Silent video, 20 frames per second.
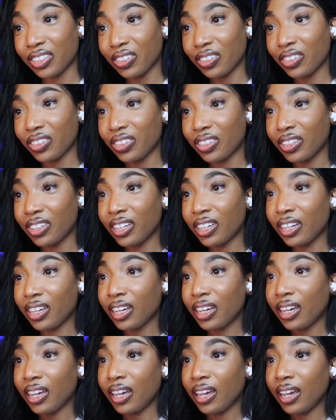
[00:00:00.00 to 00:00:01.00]
circle.
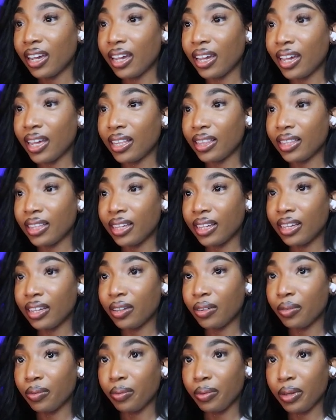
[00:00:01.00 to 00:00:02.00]
And
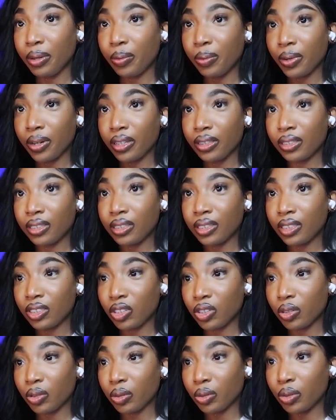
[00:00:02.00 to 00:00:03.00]
then we want the
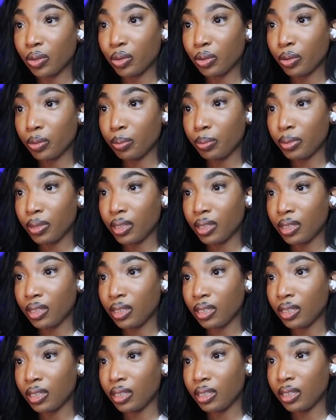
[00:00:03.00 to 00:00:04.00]
circle to
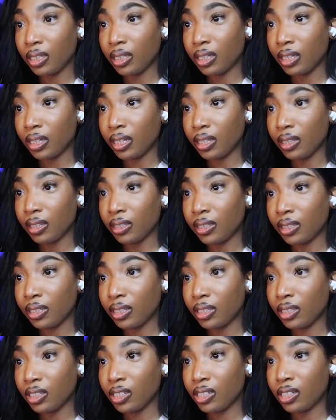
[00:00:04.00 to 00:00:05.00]
be in the
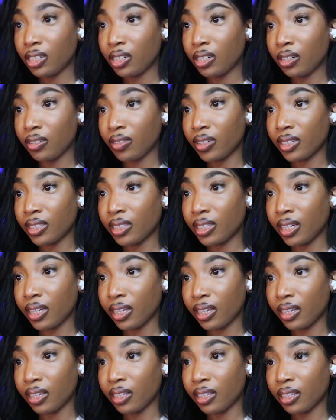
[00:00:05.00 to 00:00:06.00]
center of our
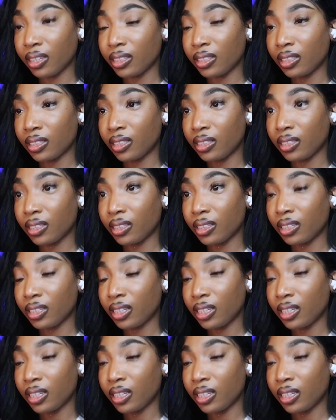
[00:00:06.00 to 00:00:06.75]
text.